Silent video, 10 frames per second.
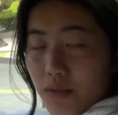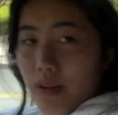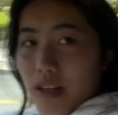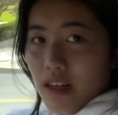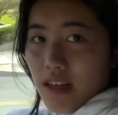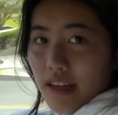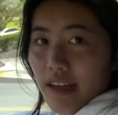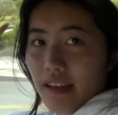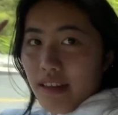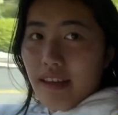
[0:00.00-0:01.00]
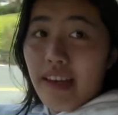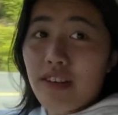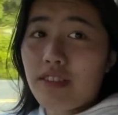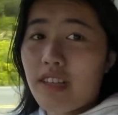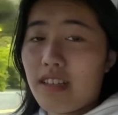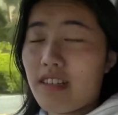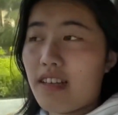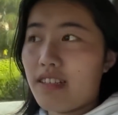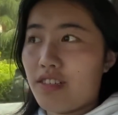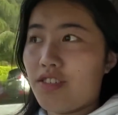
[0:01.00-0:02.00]
we're in the inner
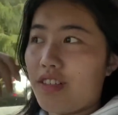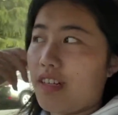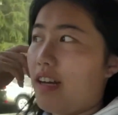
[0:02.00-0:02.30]
sunset district